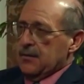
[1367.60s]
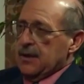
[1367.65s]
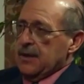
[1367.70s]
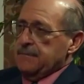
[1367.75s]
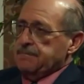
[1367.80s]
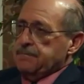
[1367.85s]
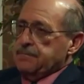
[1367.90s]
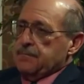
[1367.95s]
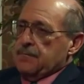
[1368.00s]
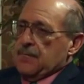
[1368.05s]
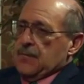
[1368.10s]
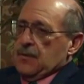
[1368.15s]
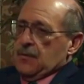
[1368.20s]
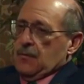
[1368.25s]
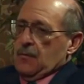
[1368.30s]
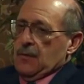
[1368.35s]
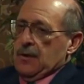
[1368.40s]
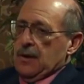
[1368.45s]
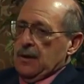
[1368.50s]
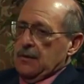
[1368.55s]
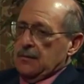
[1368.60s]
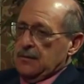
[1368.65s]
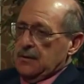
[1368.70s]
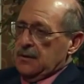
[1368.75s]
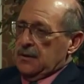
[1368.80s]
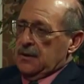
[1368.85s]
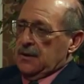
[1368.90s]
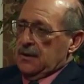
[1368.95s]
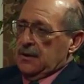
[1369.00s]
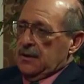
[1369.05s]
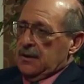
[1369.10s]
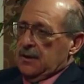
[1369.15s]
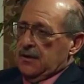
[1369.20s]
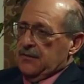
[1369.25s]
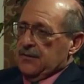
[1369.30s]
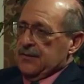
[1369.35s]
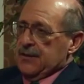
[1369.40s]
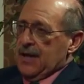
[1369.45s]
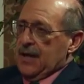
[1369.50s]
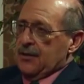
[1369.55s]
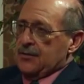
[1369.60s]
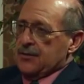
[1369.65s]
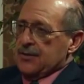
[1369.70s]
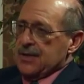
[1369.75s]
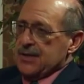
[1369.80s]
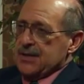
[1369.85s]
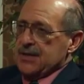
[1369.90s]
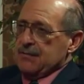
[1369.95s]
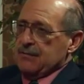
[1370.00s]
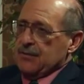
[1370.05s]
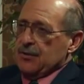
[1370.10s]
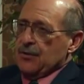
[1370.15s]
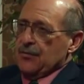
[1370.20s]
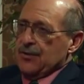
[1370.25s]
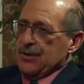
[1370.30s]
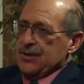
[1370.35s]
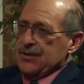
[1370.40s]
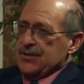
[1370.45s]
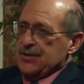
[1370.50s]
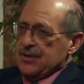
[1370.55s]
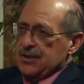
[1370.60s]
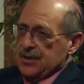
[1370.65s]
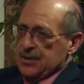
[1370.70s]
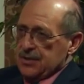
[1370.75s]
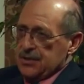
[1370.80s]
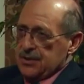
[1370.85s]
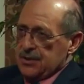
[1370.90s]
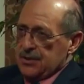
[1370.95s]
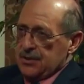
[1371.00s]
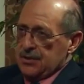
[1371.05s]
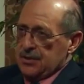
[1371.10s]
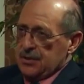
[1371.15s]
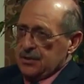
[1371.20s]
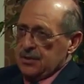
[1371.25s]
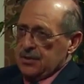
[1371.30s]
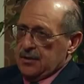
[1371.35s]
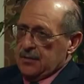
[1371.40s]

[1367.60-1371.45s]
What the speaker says: Okay, well, if a doctor doesn't even know they exist,